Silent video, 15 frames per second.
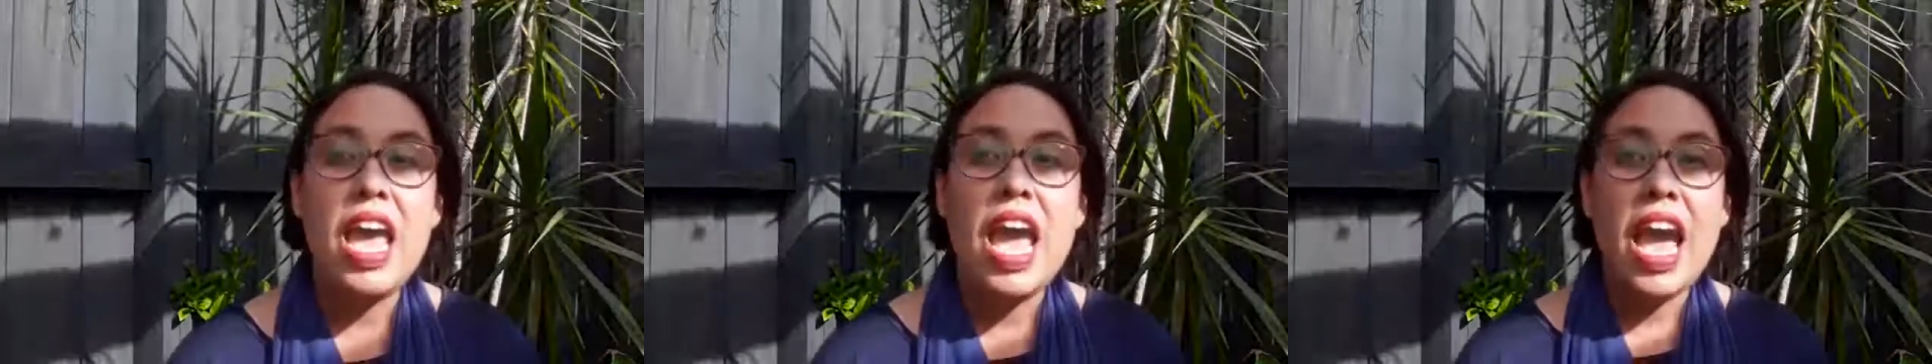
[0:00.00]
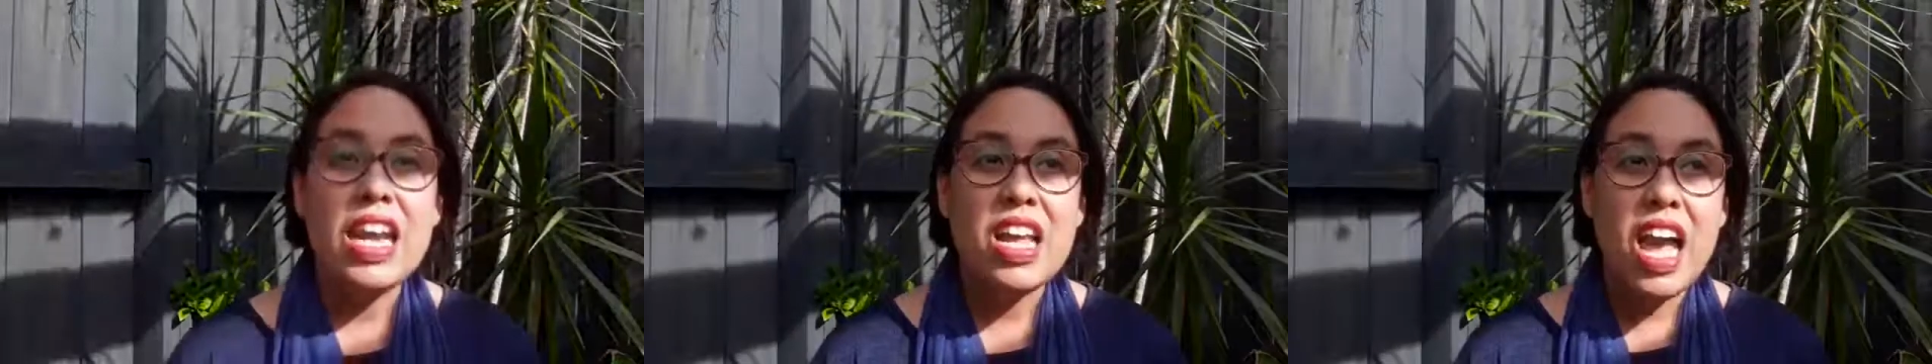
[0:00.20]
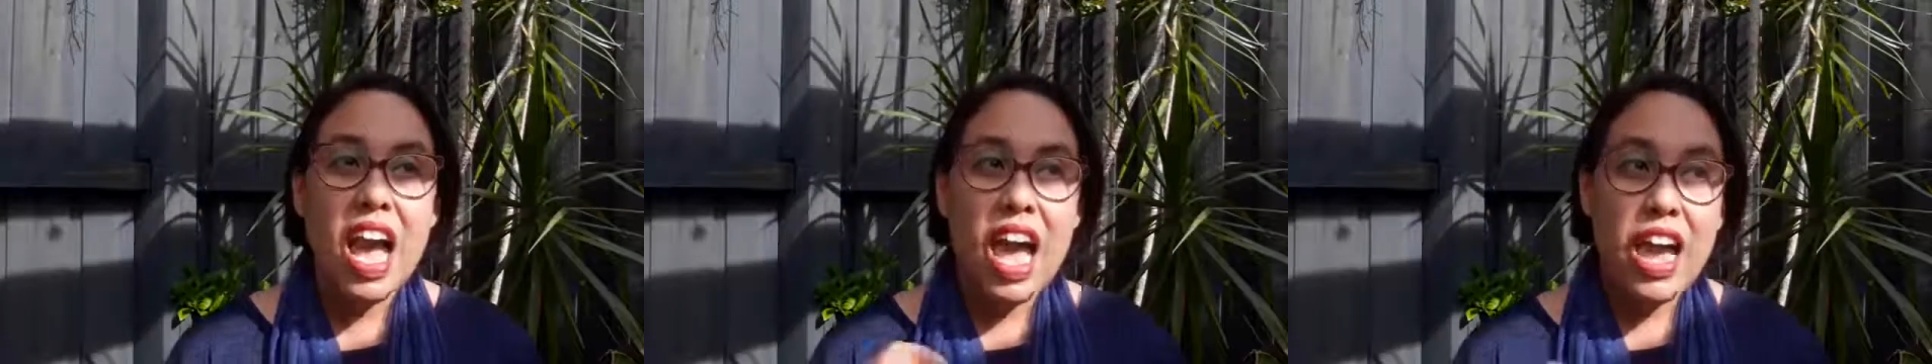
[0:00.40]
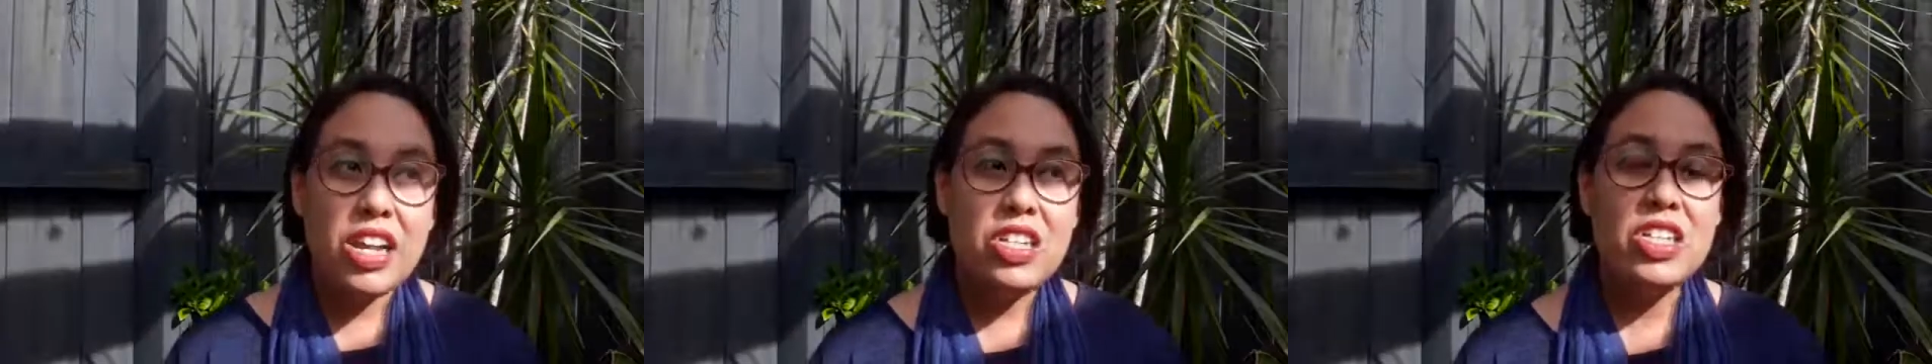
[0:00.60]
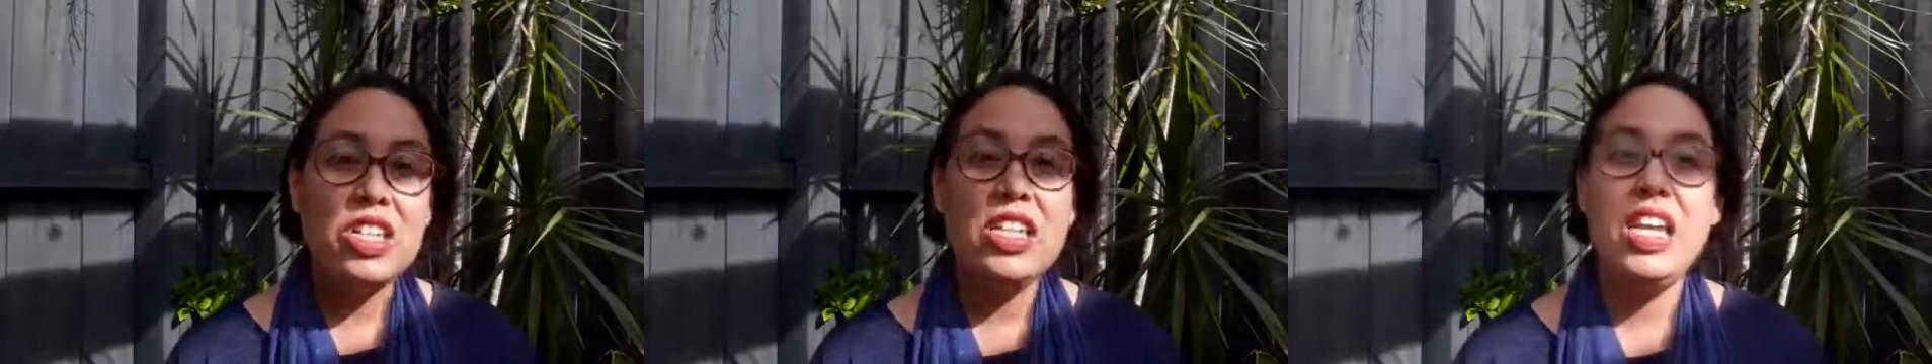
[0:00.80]
and I
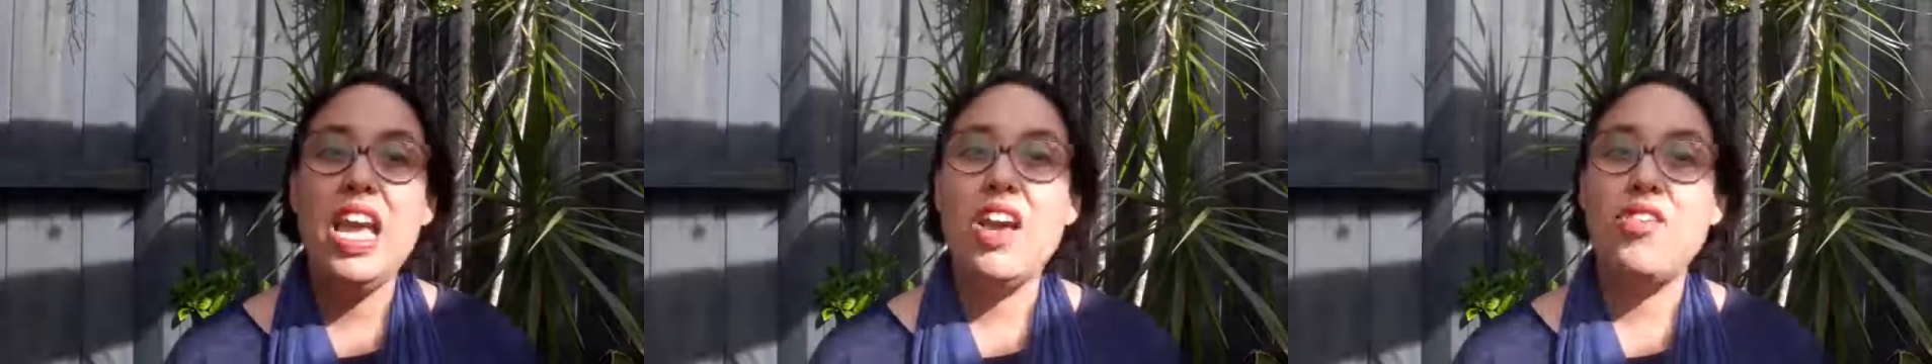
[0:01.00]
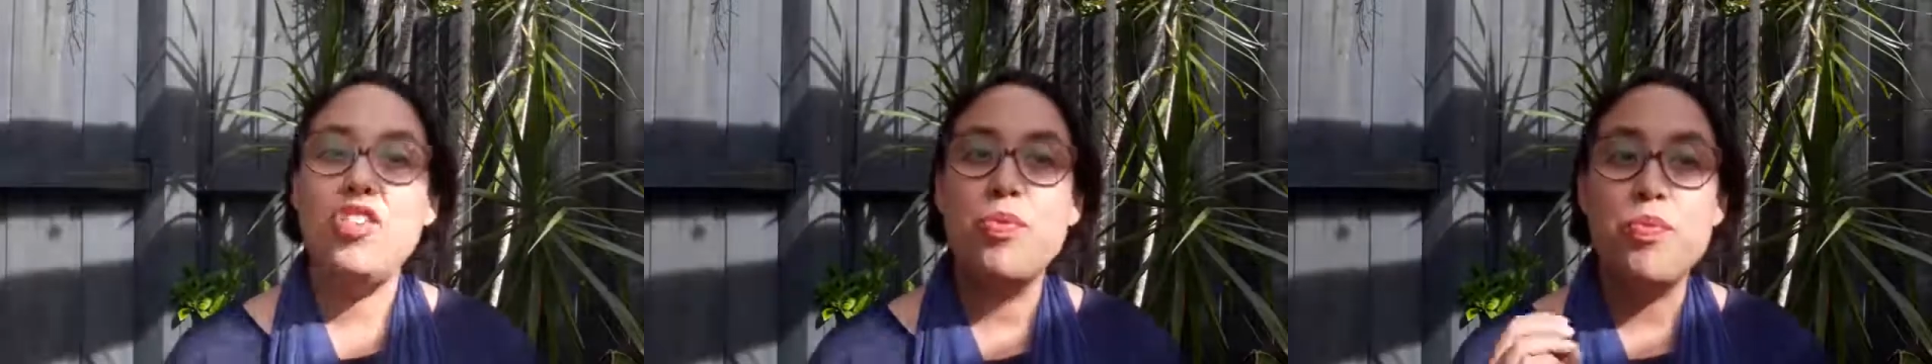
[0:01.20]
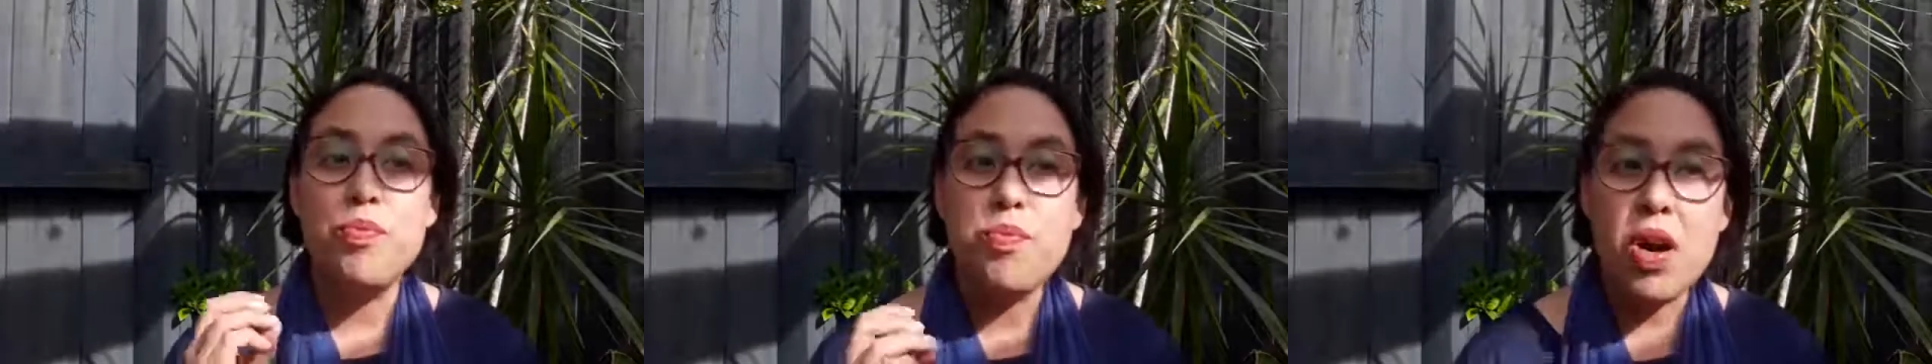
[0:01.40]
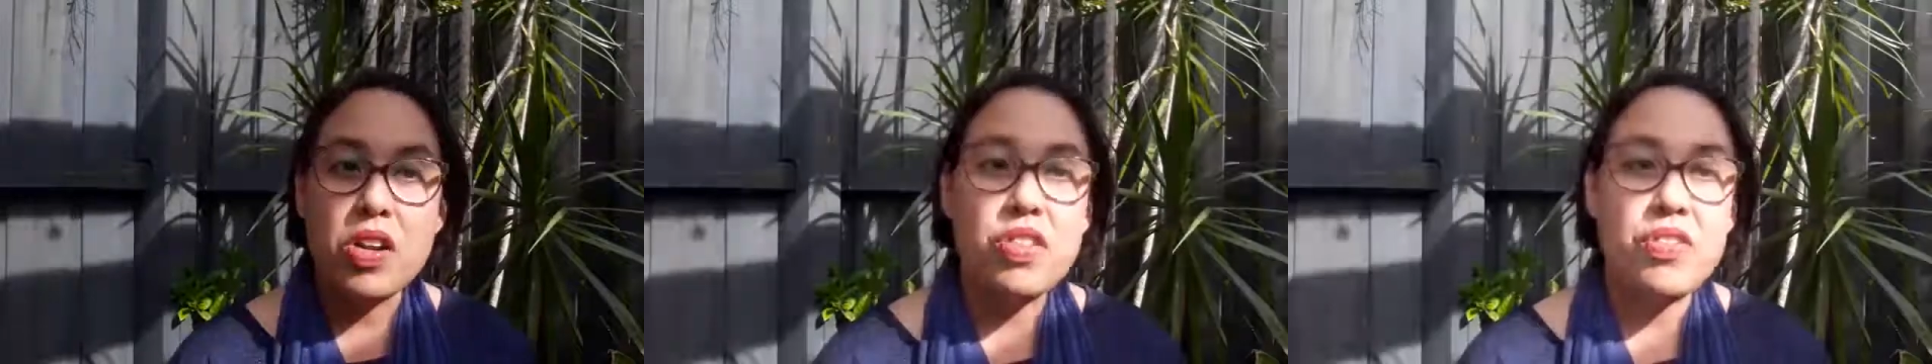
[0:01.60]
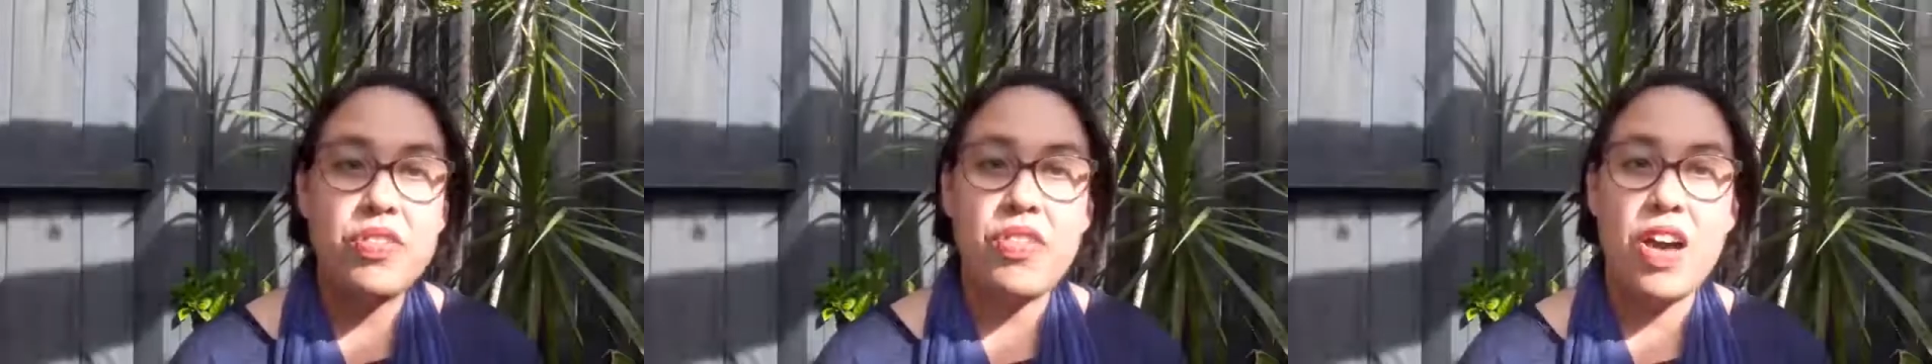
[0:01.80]
actually have to
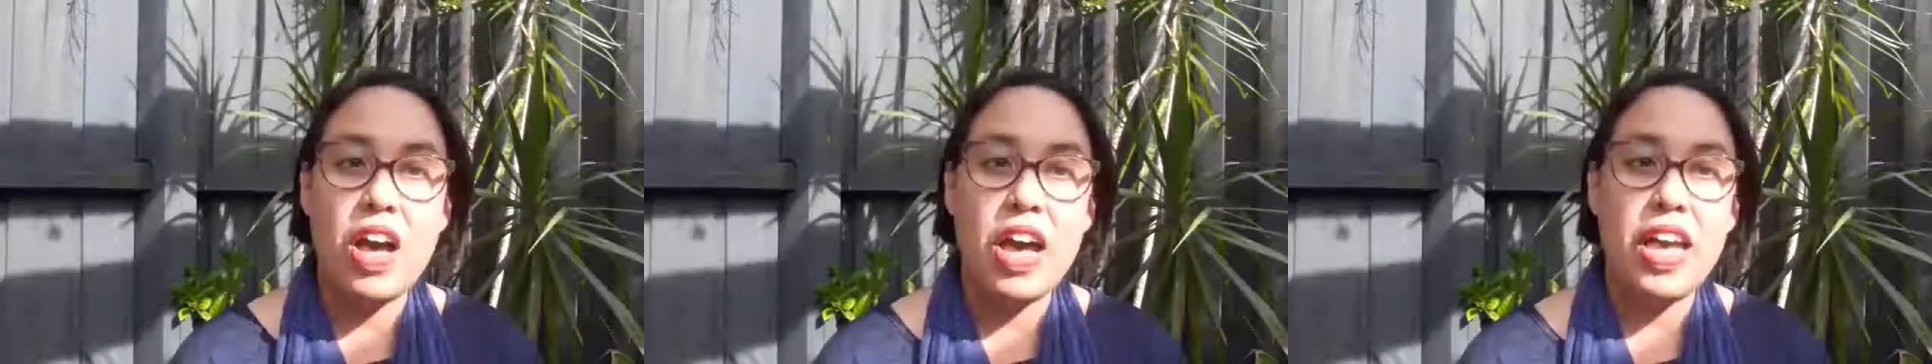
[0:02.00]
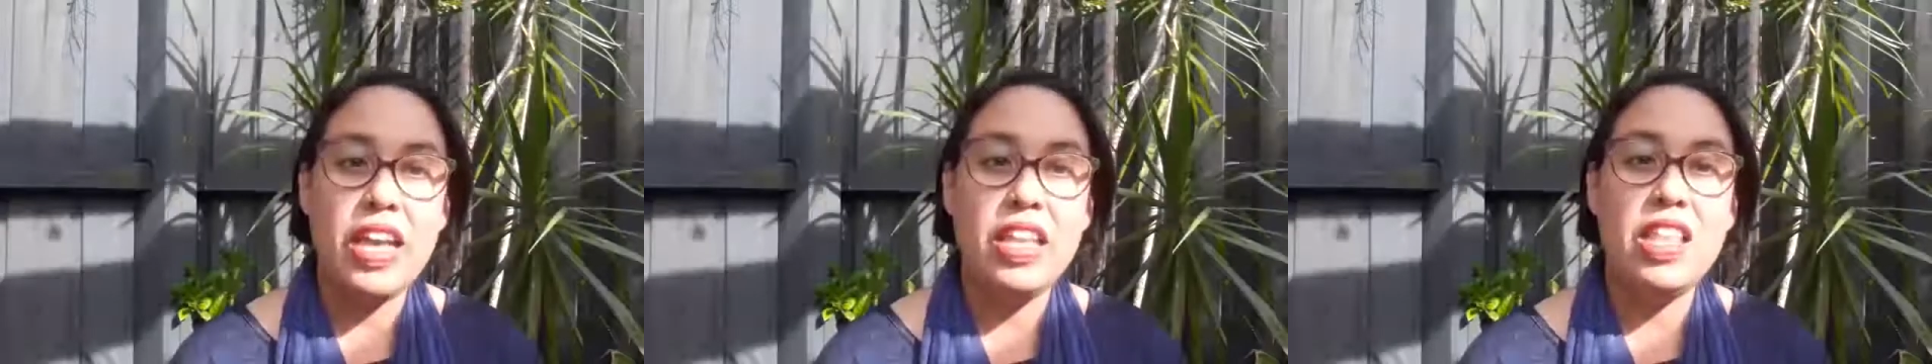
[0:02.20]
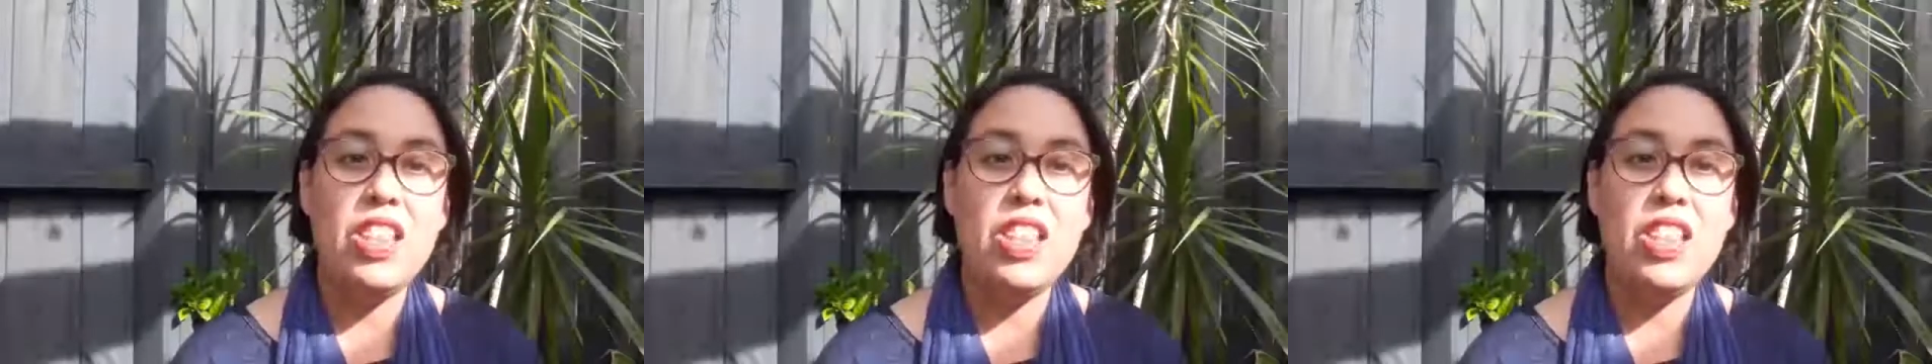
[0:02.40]
modify